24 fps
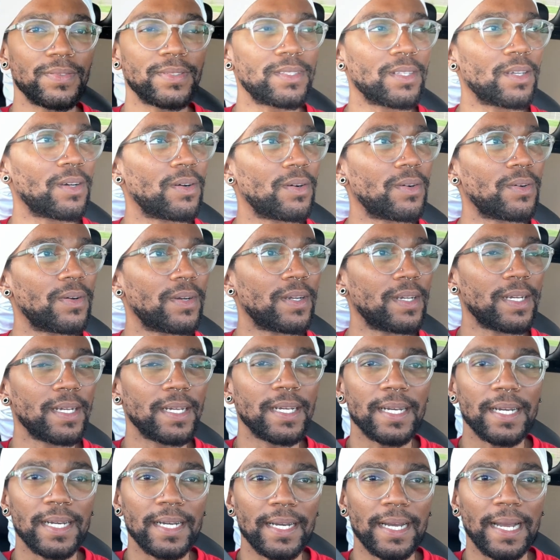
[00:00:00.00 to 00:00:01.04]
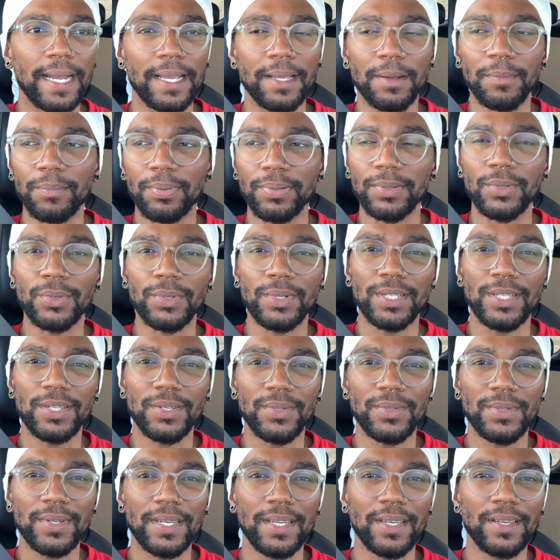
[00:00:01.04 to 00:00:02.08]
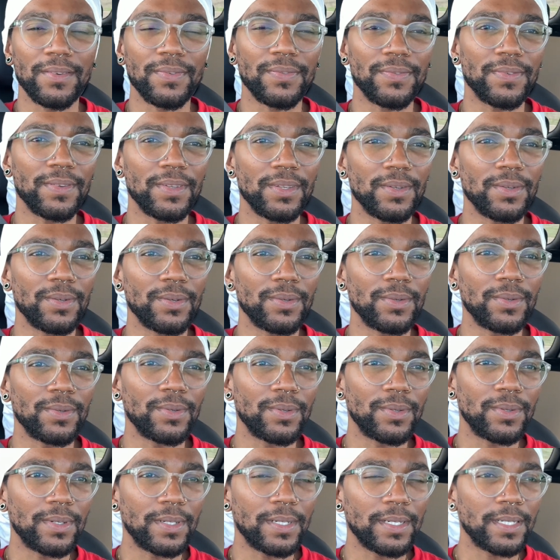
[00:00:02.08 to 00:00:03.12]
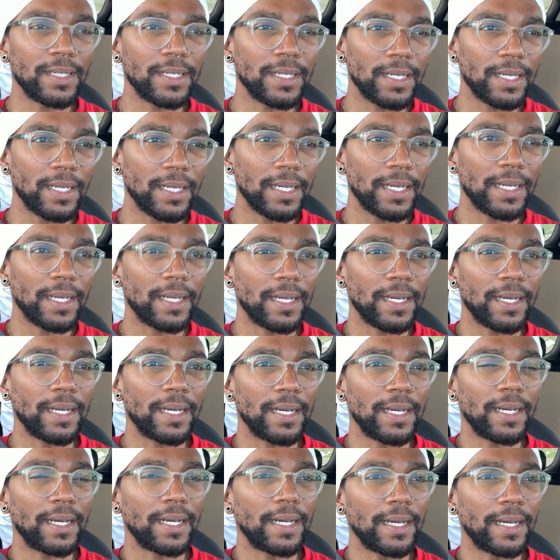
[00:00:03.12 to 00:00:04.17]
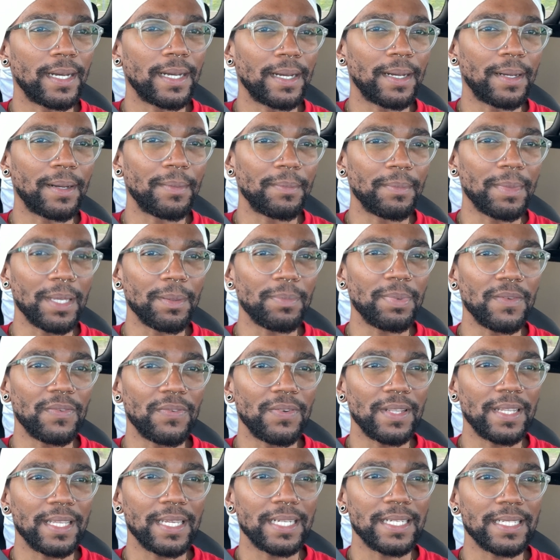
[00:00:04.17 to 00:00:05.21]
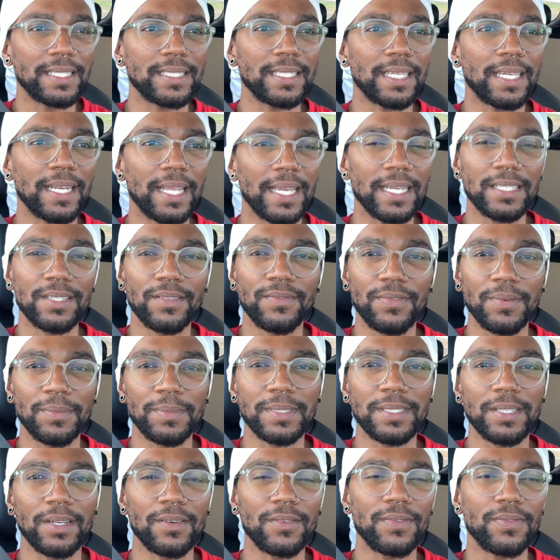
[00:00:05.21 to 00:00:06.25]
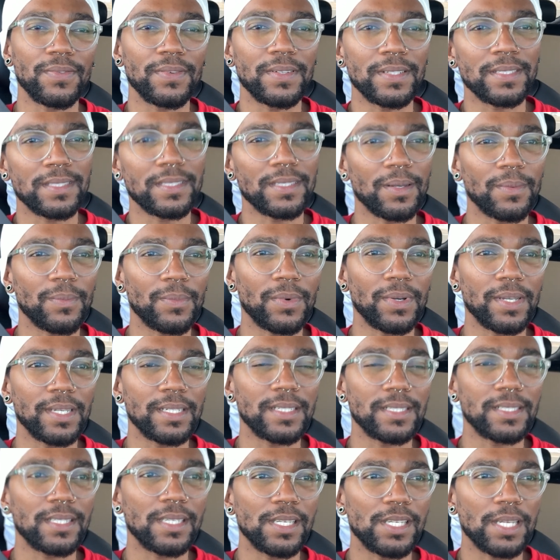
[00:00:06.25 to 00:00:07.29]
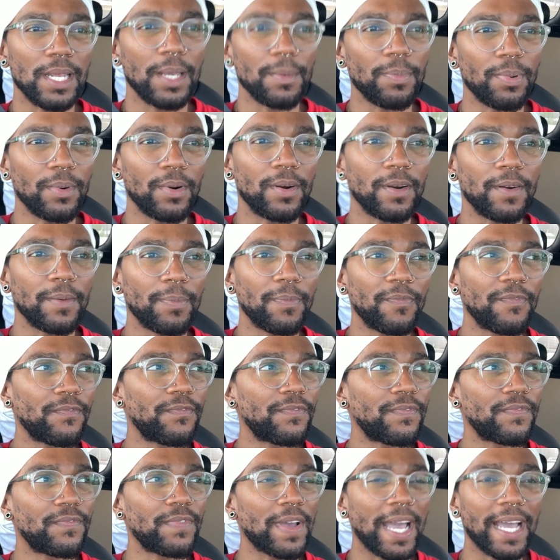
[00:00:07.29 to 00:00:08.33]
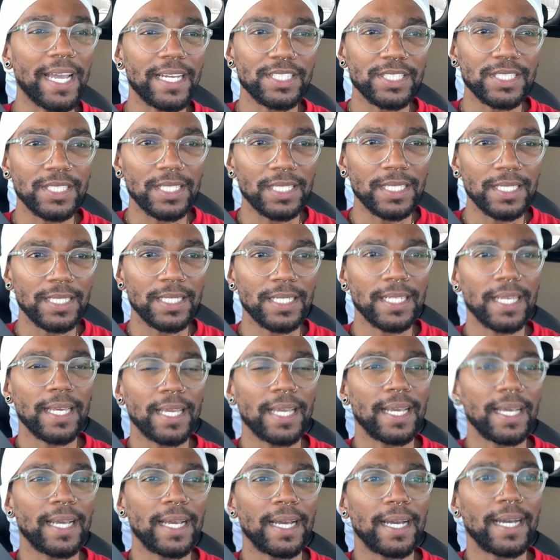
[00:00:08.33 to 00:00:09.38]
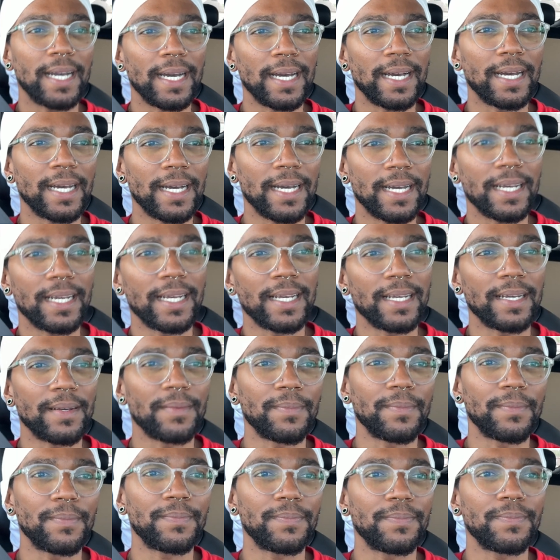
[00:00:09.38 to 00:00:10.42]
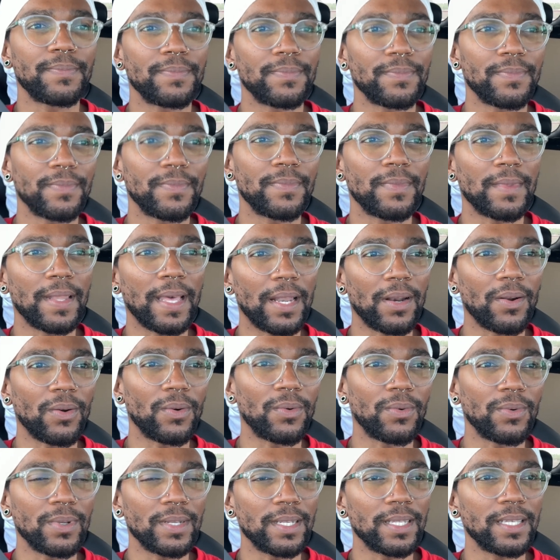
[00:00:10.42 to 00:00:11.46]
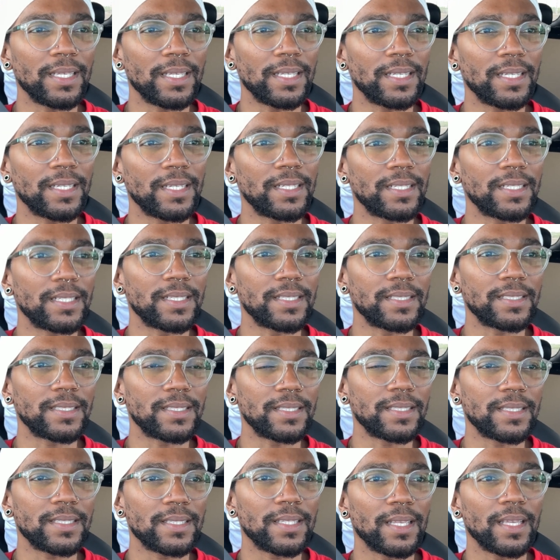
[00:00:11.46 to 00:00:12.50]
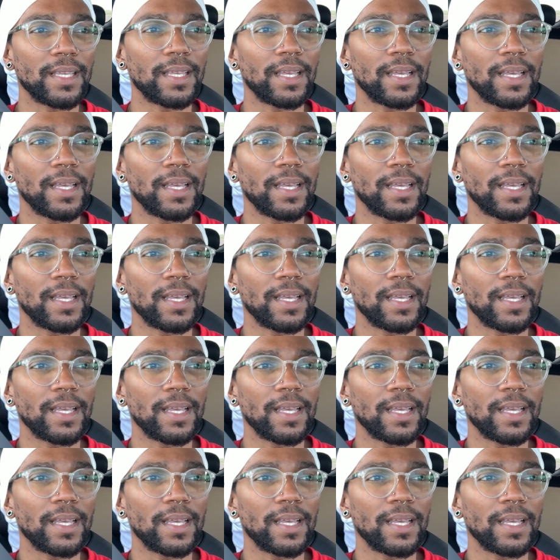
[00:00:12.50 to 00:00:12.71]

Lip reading: So I implore you, if you may be feeling disconnected from self in some way, shape, or fashion, um, not only is